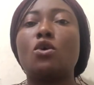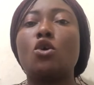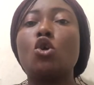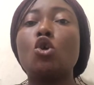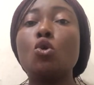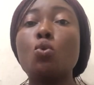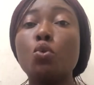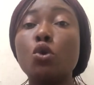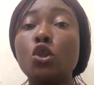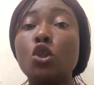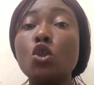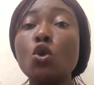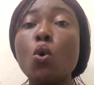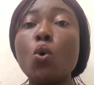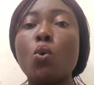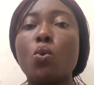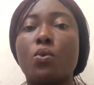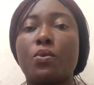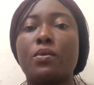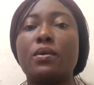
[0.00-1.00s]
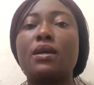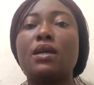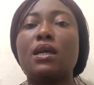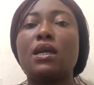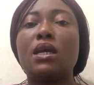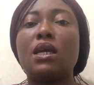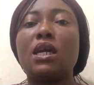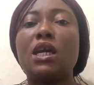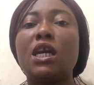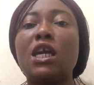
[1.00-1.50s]
you would know
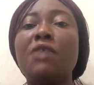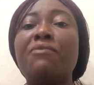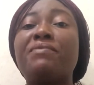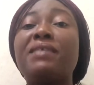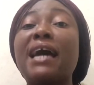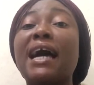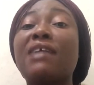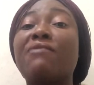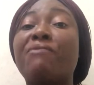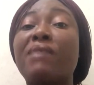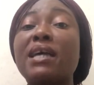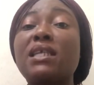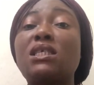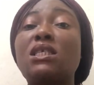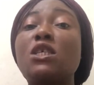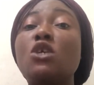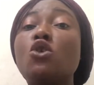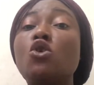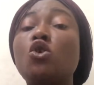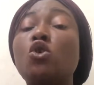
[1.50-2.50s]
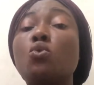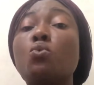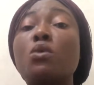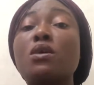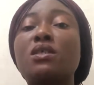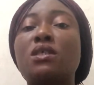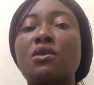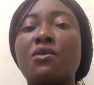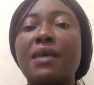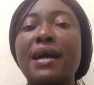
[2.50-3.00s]
if they are advising you
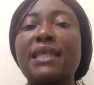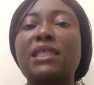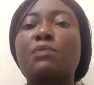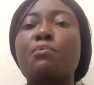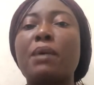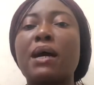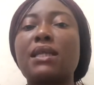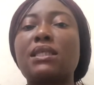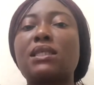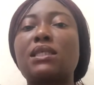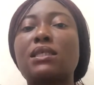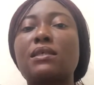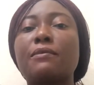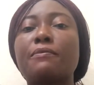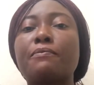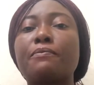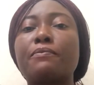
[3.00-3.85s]
towards the right path.